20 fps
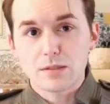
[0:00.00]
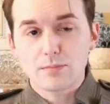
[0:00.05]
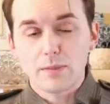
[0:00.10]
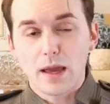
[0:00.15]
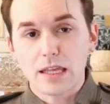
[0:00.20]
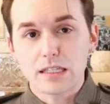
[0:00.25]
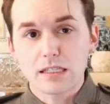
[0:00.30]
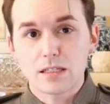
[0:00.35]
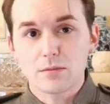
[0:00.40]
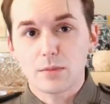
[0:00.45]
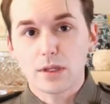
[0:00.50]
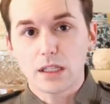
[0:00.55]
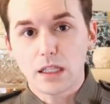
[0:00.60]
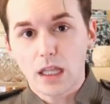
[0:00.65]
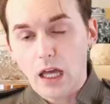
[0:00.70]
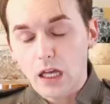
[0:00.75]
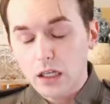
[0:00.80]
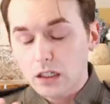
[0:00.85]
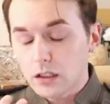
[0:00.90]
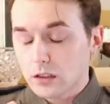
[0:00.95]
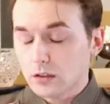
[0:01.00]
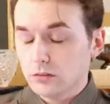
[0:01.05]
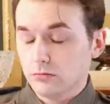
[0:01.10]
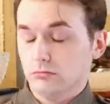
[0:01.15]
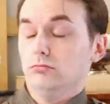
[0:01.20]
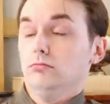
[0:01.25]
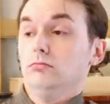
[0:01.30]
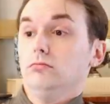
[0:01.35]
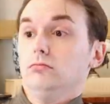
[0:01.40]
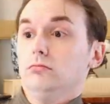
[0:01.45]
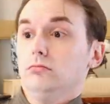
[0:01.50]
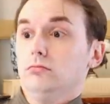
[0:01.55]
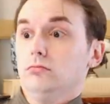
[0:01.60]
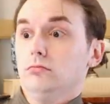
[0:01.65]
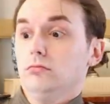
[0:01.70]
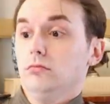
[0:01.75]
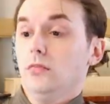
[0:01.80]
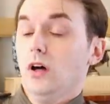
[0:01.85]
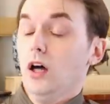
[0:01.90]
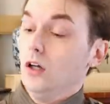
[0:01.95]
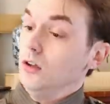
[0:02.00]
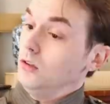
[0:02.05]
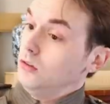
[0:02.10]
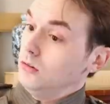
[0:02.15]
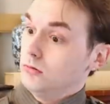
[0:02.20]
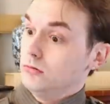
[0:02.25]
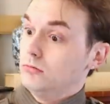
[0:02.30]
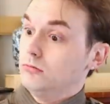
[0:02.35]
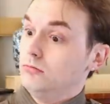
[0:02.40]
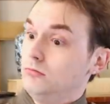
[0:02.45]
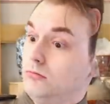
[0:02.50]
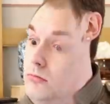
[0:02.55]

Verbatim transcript: space and be like, oh.